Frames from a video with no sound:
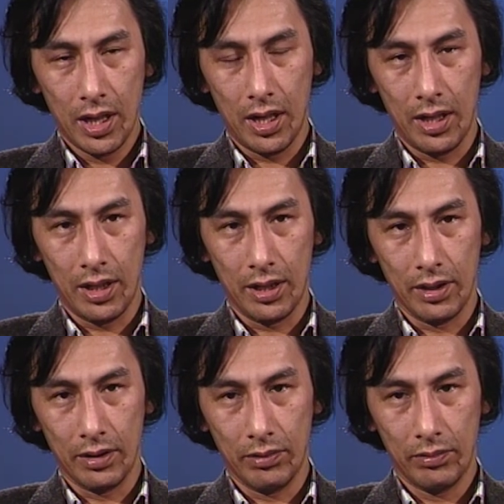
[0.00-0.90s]

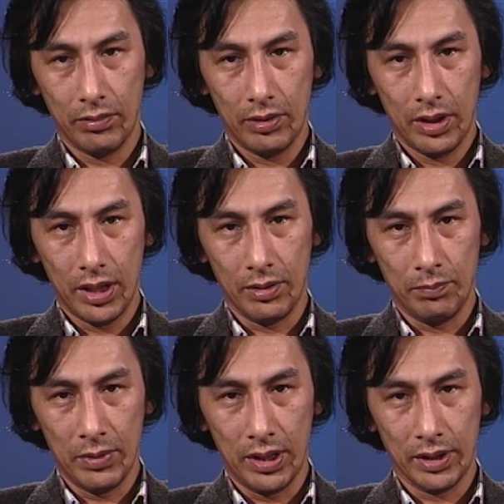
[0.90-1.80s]
and it
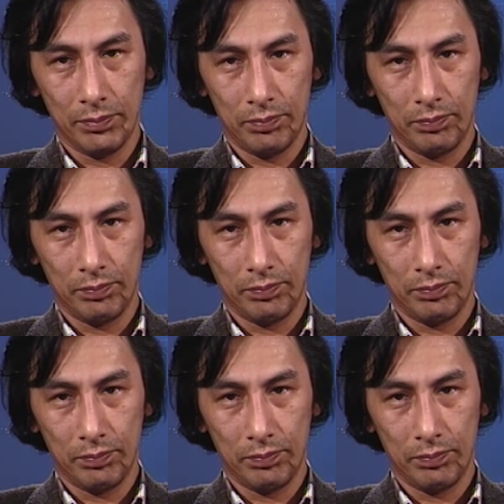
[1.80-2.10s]
means